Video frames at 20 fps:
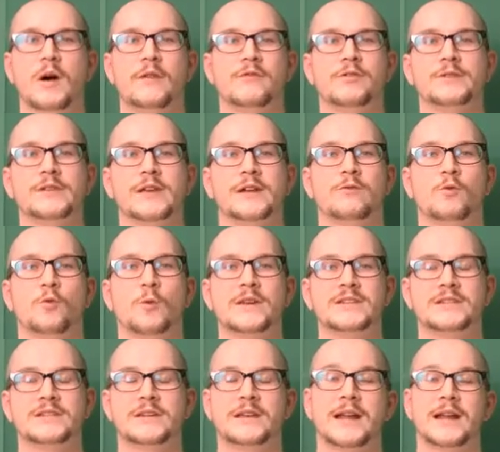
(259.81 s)
I ever did of a
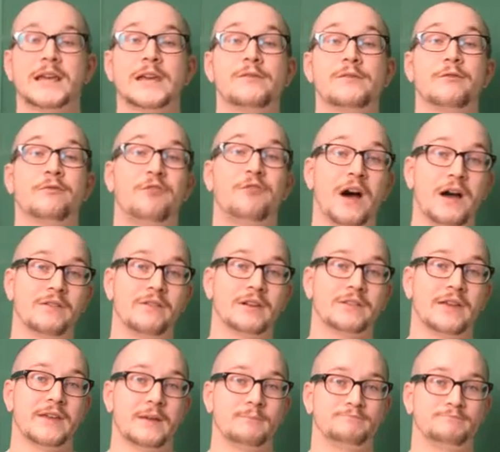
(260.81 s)
whiskey, and I gave it 5 out
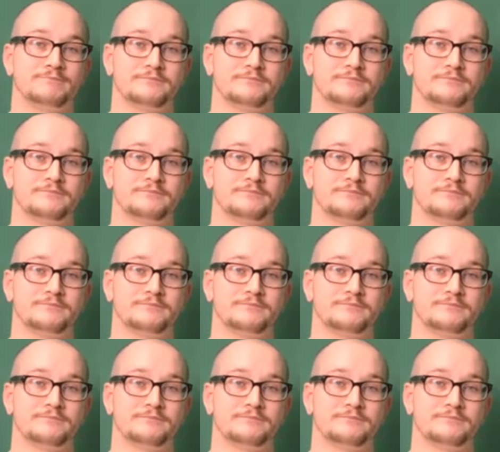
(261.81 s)
of 10.